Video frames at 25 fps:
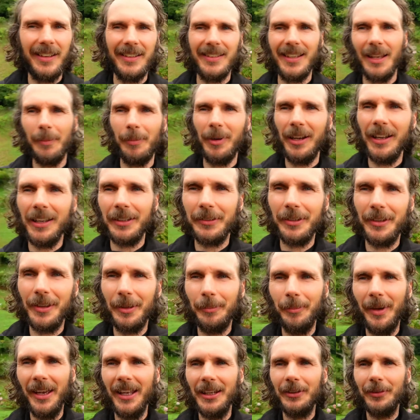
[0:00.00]
Similar to
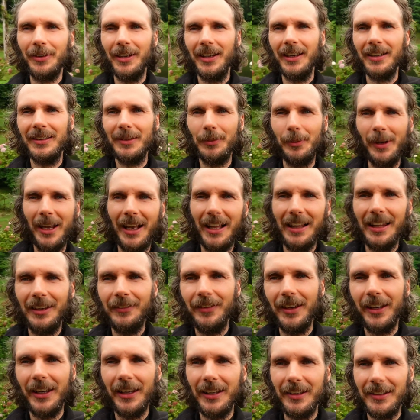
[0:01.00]
the Matrix, we are
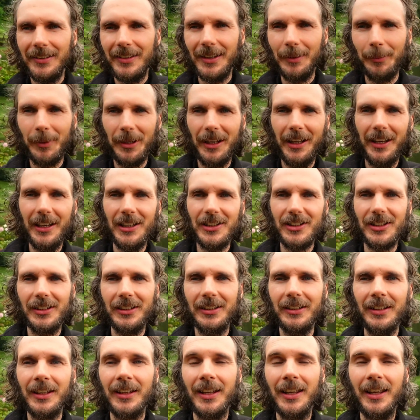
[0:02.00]
living in a
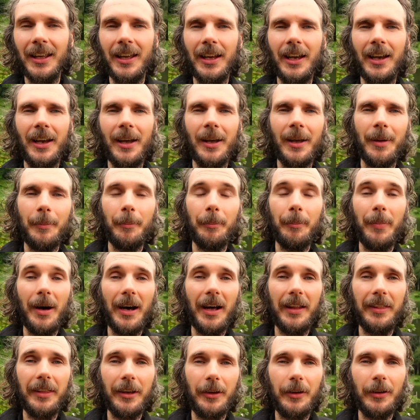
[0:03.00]
simulation,
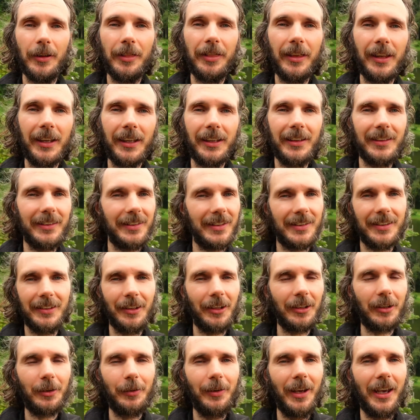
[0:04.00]
but the good thing is it's
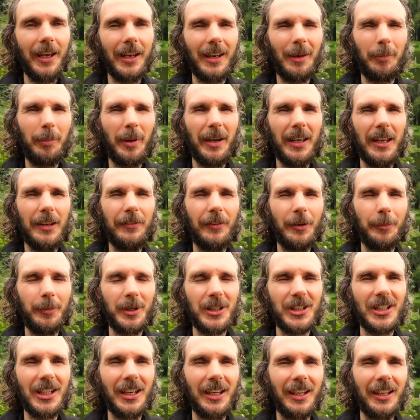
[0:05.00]
not created by evil
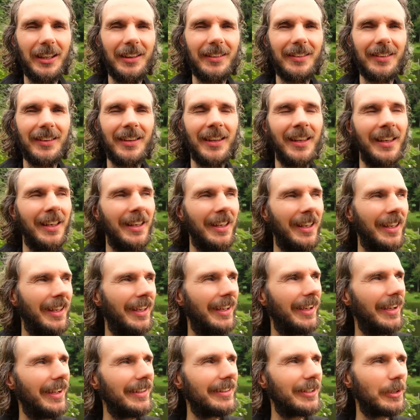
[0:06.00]
machines.
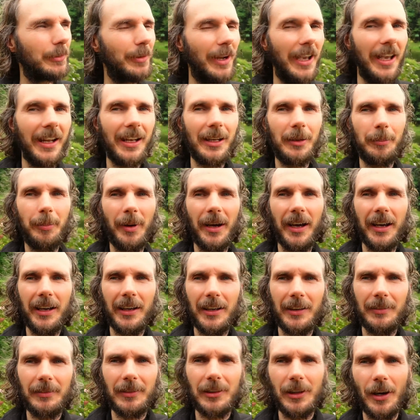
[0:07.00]
It's created by
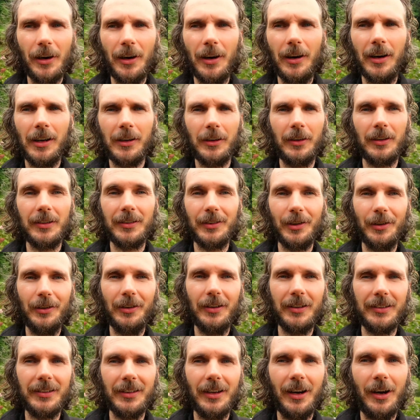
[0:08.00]
God or
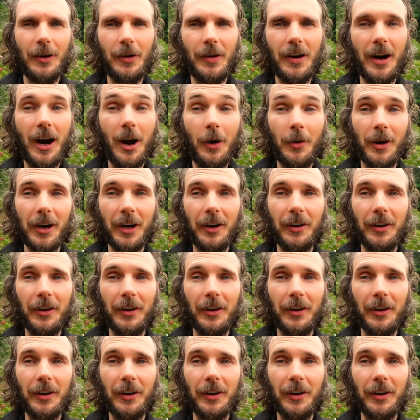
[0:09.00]
Source or our